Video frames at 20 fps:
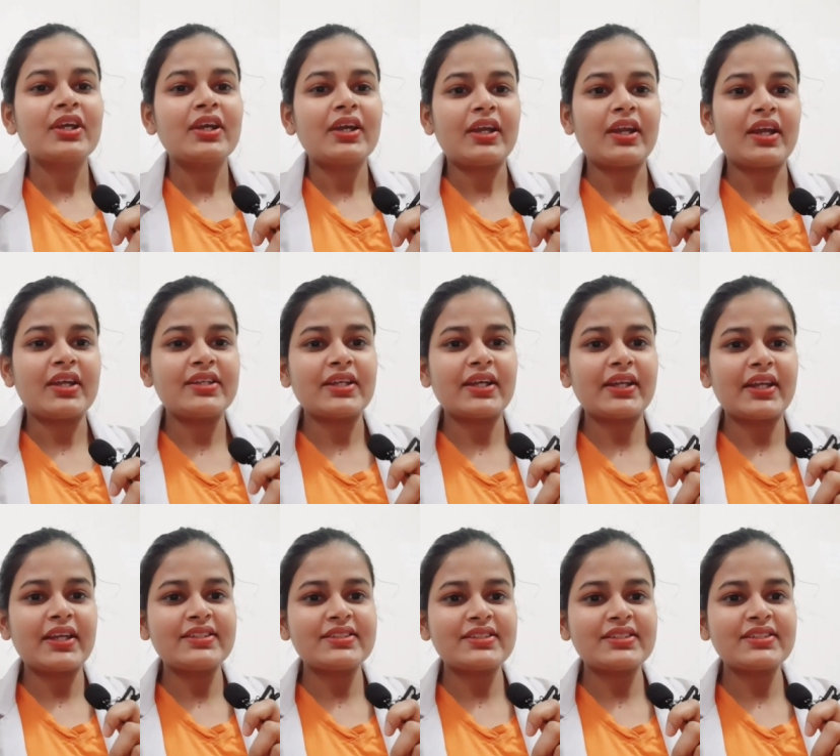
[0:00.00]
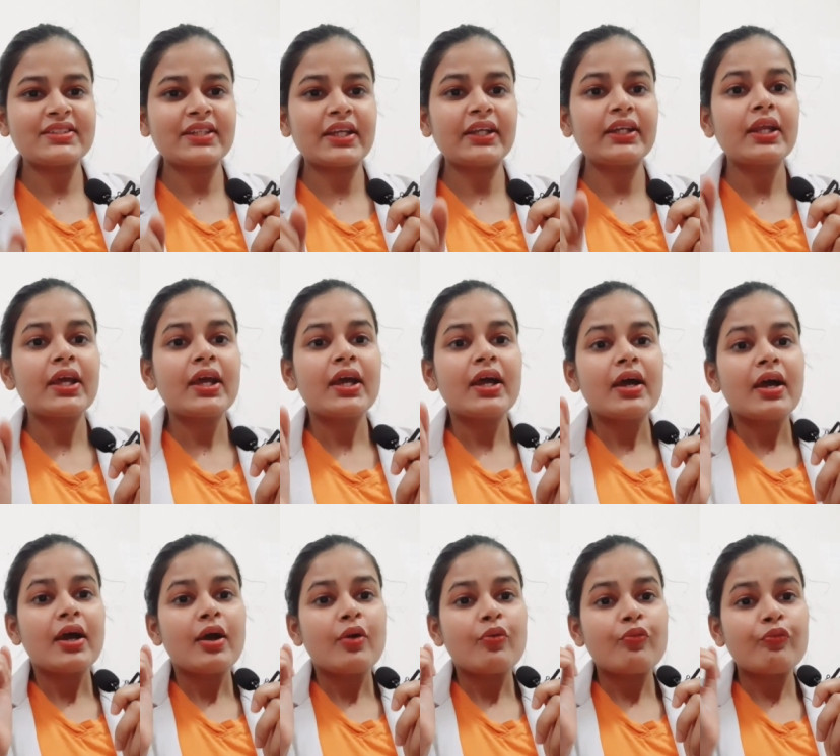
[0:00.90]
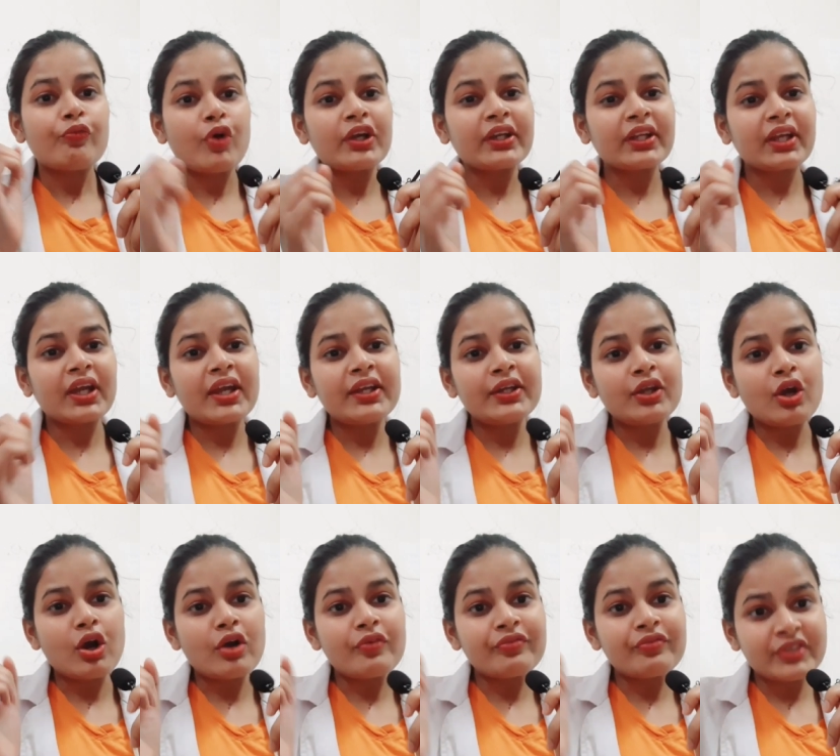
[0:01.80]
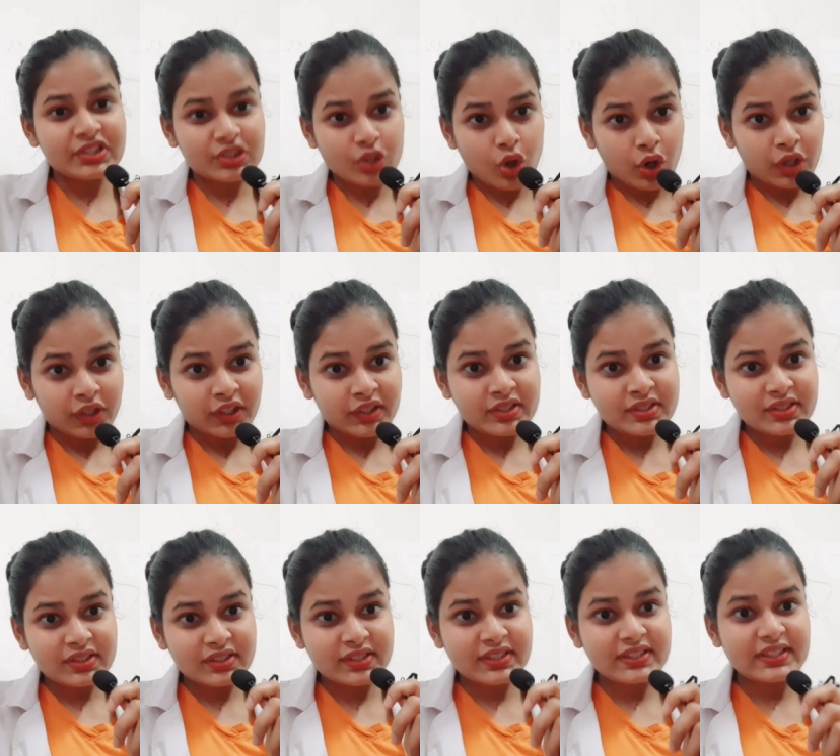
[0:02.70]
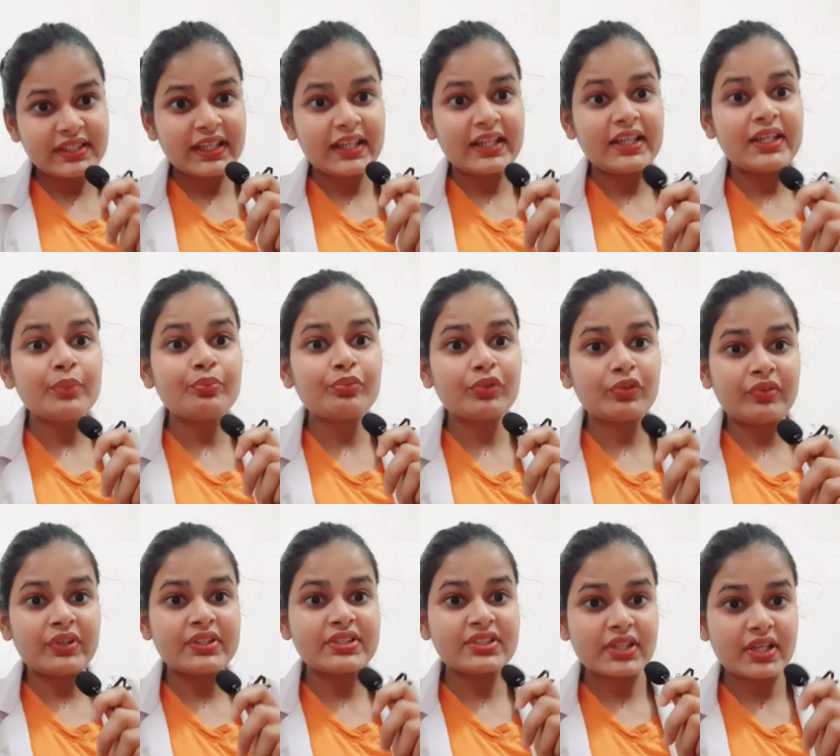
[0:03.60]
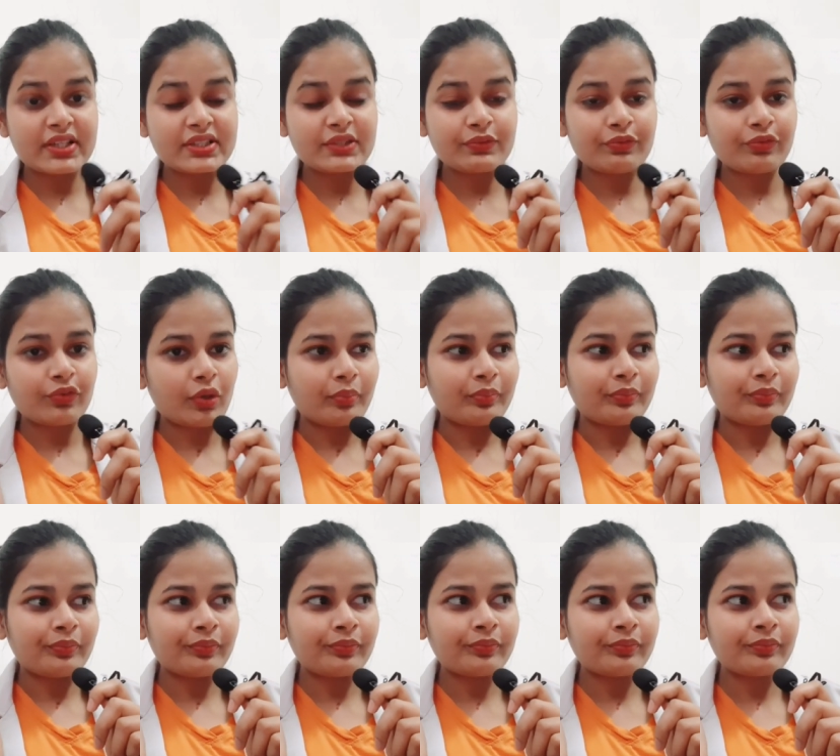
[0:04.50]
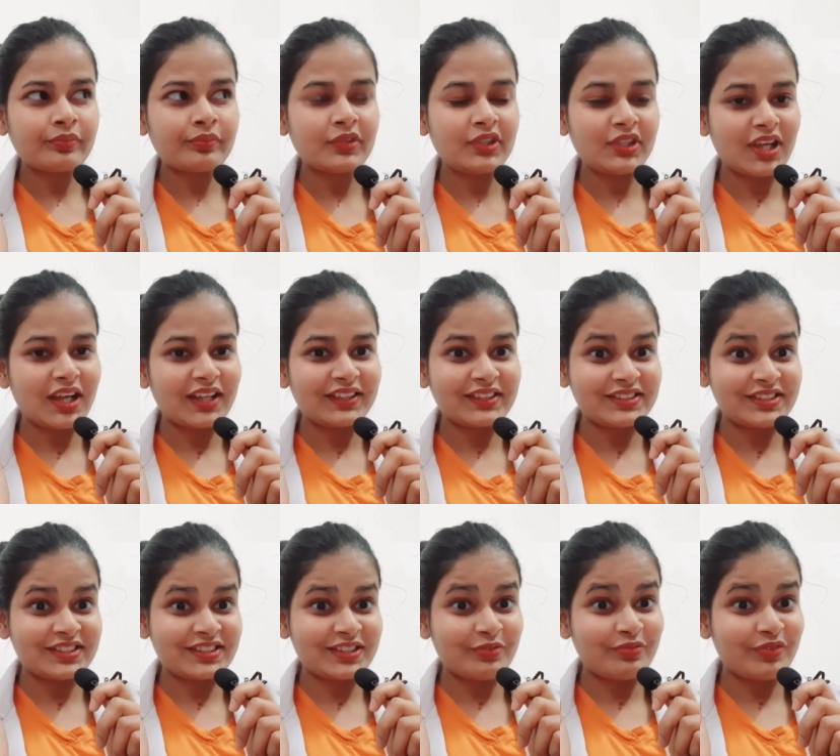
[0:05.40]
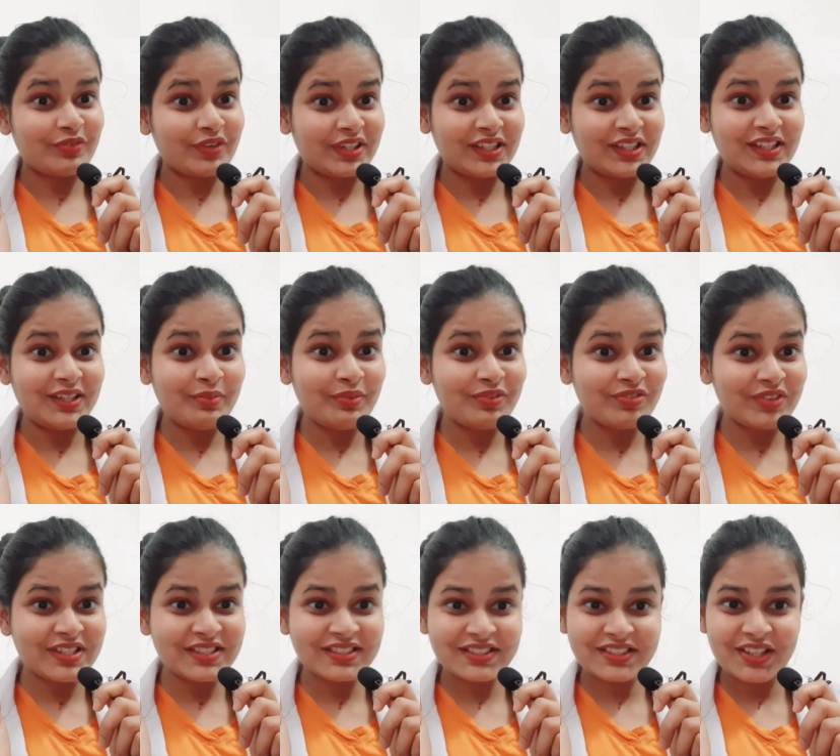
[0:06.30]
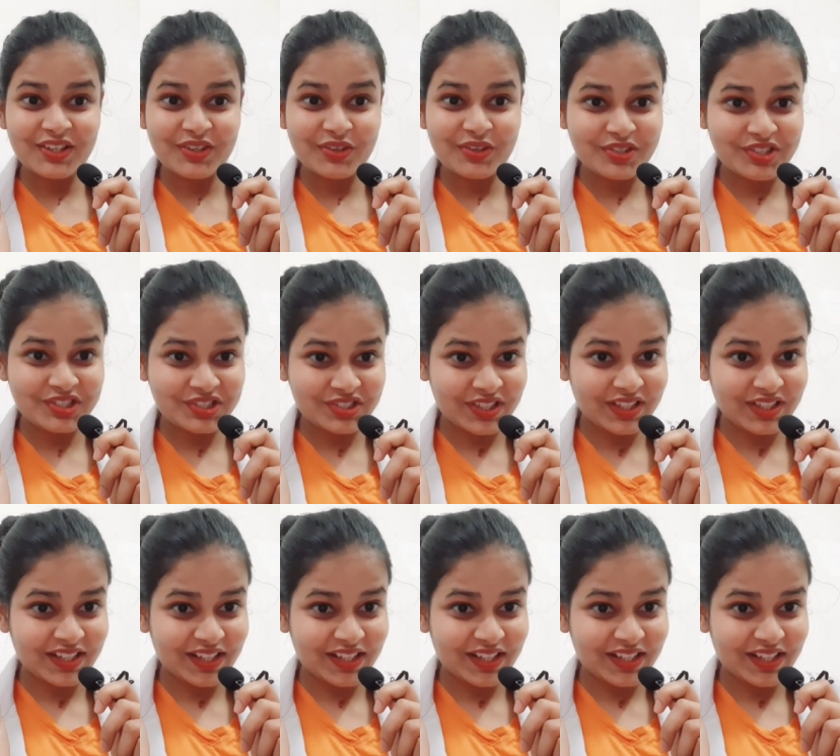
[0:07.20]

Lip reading: arises, that what kind of disorders the scaling prevents us from. Yeah, this is a very interesting question